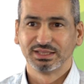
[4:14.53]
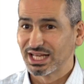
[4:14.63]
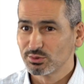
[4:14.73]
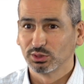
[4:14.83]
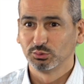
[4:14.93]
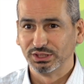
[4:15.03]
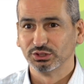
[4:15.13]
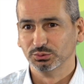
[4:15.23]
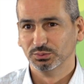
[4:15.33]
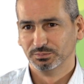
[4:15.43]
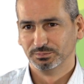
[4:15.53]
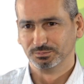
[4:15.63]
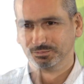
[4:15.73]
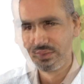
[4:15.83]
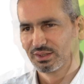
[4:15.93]
That's what we do.
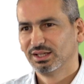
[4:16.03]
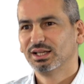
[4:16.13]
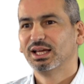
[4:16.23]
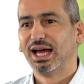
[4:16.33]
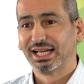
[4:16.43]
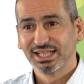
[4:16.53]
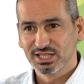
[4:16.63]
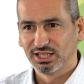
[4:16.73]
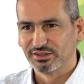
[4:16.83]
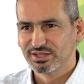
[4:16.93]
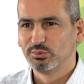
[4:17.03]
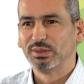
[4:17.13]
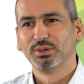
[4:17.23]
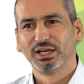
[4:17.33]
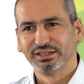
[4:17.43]
At Ixaris,
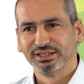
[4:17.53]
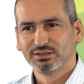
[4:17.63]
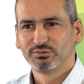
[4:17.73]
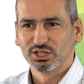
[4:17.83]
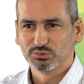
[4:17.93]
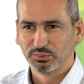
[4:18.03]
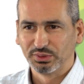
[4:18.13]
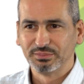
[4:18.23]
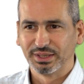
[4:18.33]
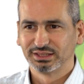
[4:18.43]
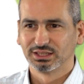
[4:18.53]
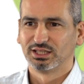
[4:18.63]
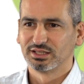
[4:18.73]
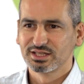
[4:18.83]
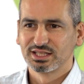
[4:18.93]
we pioneered virtual prepaid
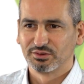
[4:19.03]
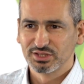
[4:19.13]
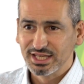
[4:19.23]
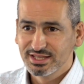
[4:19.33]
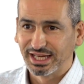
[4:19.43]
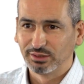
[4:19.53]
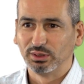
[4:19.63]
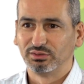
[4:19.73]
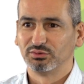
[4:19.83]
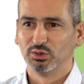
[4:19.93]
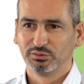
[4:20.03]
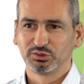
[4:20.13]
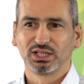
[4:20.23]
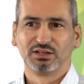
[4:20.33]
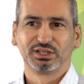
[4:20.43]
cards. Now, since then, we've
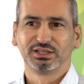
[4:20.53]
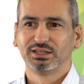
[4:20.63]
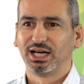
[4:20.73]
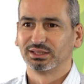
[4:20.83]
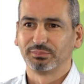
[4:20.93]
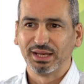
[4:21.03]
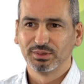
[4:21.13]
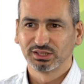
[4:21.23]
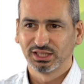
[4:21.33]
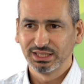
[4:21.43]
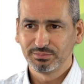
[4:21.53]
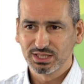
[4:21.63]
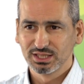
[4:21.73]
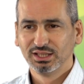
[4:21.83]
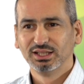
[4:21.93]
evolved to cover other payment
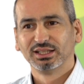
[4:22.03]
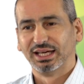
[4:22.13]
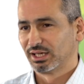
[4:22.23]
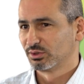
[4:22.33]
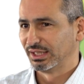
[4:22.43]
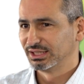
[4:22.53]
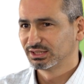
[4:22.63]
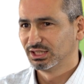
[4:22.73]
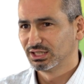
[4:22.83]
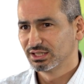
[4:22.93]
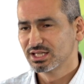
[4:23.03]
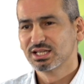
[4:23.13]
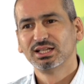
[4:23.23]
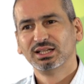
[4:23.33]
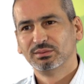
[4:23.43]
types, credit
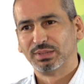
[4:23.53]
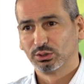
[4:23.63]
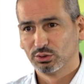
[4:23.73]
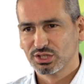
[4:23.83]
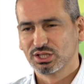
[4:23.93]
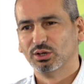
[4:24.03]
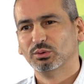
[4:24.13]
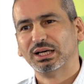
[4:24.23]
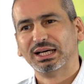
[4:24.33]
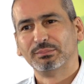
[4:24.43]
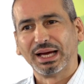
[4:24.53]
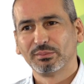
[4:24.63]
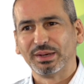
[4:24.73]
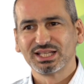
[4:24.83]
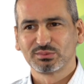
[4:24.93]
cards, but also
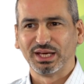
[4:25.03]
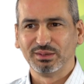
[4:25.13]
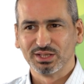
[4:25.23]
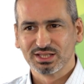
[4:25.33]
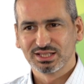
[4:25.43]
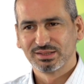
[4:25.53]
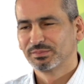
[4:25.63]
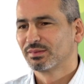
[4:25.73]
bank-based payments.